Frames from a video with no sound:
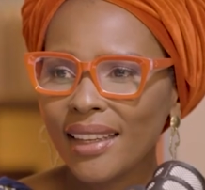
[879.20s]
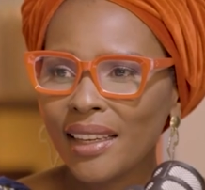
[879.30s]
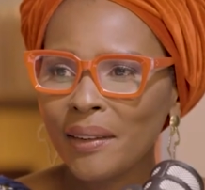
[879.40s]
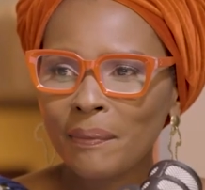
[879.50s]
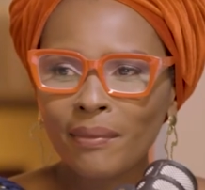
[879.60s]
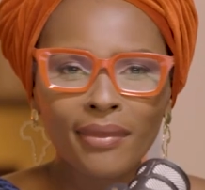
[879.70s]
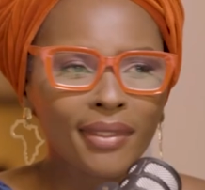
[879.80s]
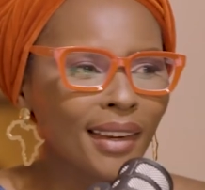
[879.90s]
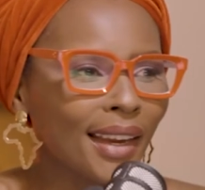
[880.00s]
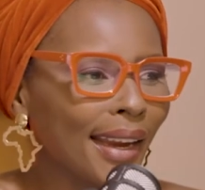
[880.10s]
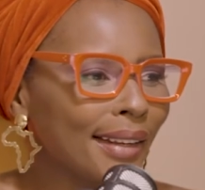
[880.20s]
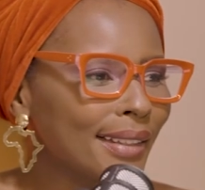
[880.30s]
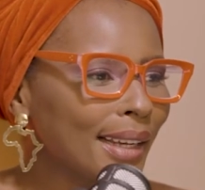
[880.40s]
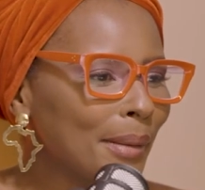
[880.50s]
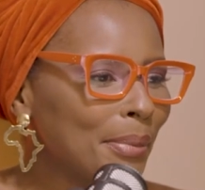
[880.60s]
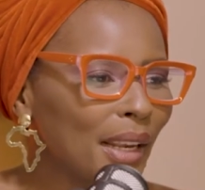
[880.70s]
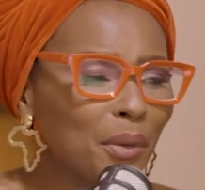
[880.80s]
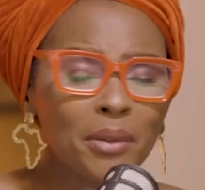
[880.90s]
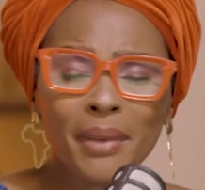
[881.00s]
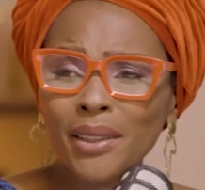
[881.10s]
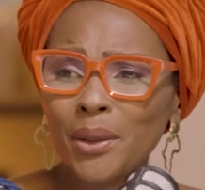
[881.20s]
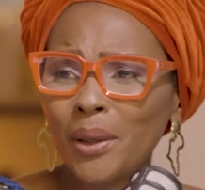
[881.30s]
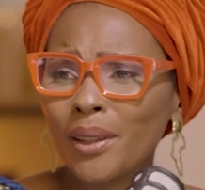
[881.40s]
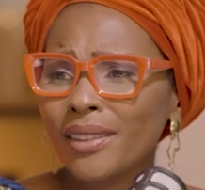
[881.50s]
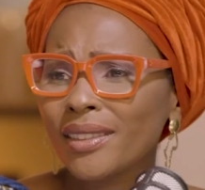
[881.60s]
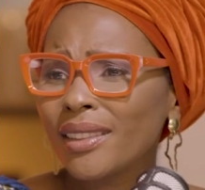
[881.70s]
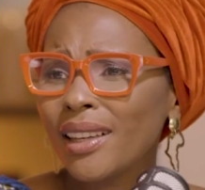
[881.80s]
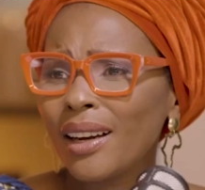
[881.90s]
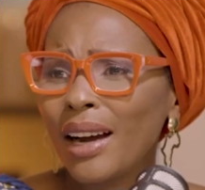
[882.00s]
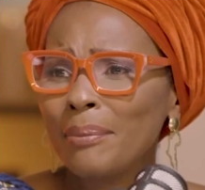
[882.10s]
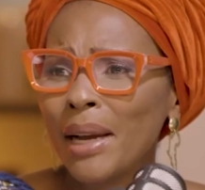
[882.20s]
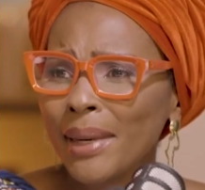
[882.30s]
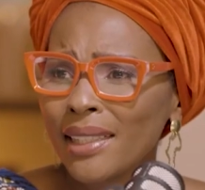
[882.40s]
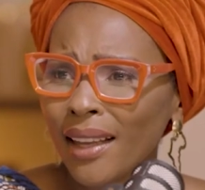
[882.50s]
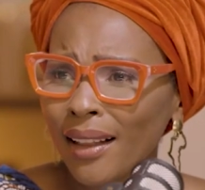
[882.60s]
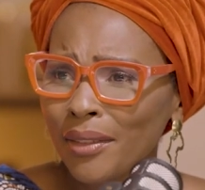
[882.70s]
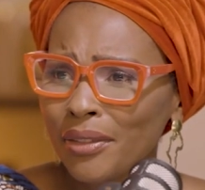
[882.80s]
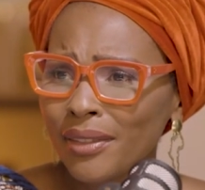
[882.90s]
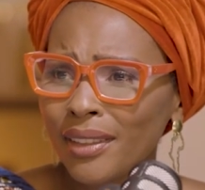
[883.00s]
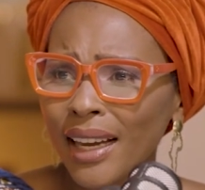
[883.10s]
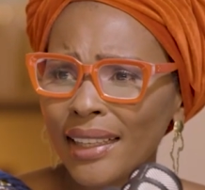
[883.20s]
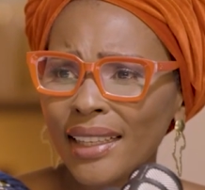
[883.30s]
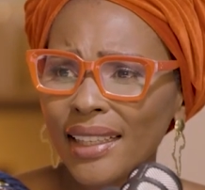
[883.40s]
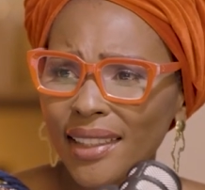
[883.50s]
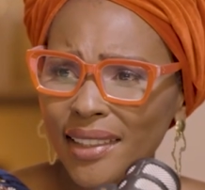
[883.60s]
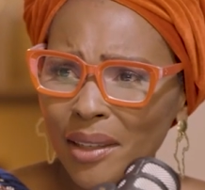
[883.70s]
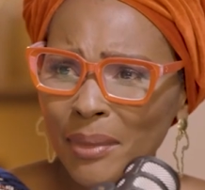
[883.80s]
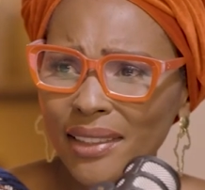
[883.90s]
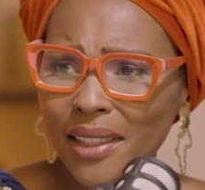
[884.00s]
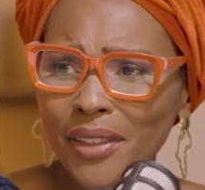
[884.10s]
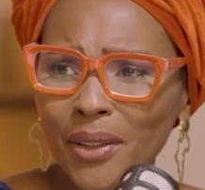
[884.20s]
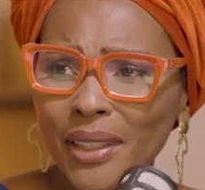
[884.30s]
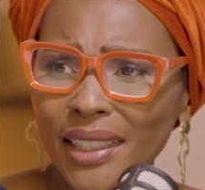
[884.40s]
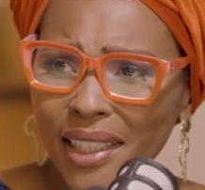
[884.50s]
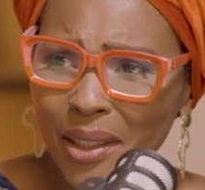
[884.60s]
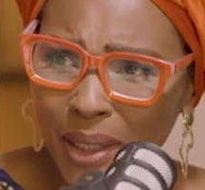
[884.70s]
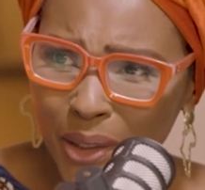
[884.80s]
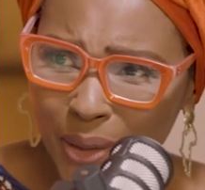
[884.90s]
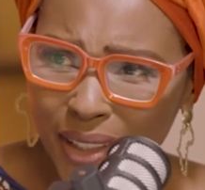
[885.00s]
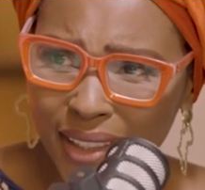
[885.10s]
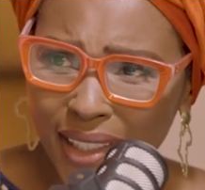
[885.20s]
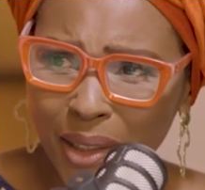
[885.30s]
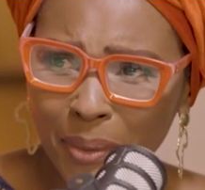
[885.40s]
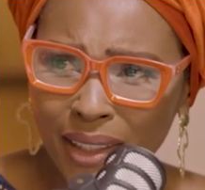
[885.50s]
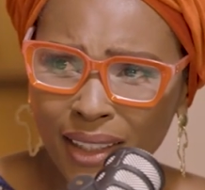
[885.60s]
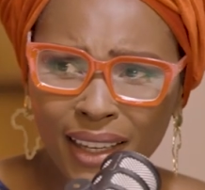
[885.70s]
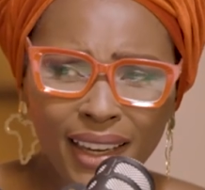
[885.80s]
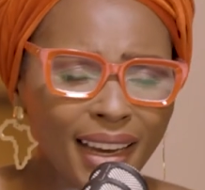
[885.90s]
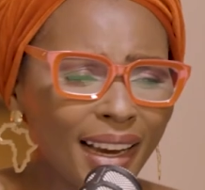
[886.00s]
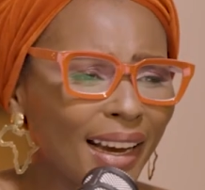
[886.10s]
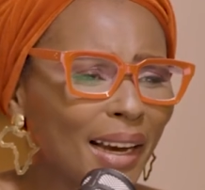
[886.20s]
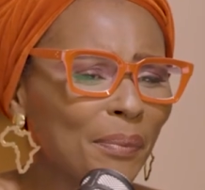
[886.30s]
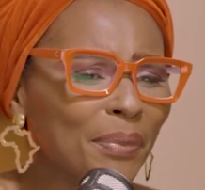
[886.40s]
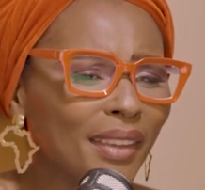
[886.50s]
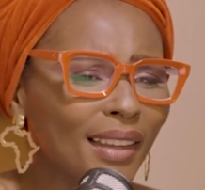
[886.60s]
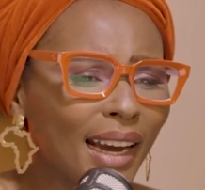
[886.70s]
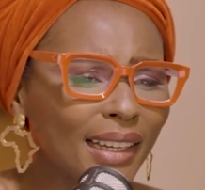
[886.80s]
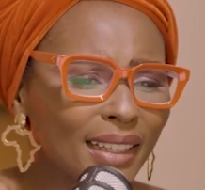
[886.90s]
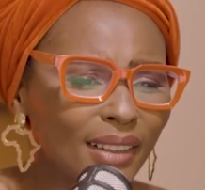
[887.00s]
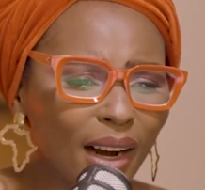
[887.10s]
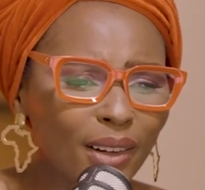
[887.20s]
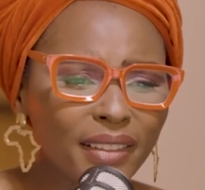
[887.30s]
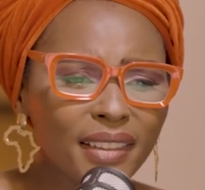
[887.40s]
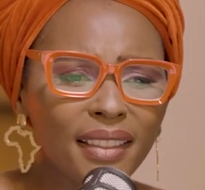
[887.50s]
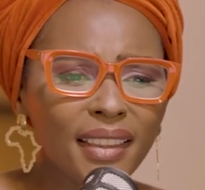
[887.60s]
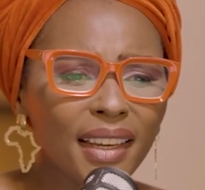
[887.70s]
there and playing with my doll by myself. I can entertain myself. I don't need anybody to entertain me. I'll sit